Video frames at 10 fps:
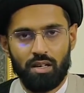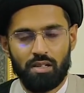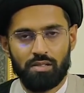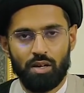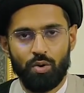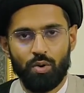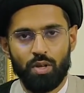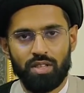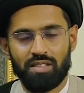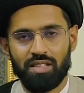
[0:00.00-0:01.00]
So
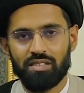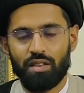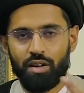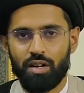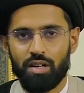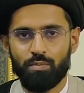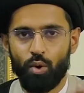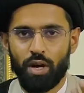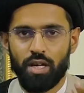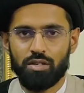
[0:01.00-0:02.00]
this is the third
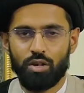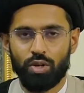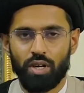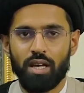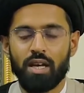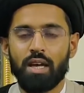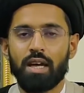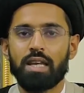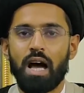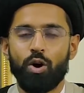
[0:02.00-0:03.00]
point. Okay.
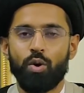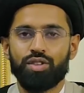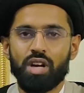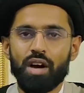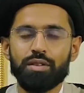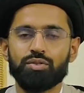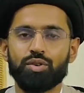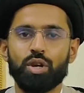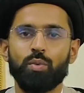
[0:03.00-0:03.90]
Now the other 3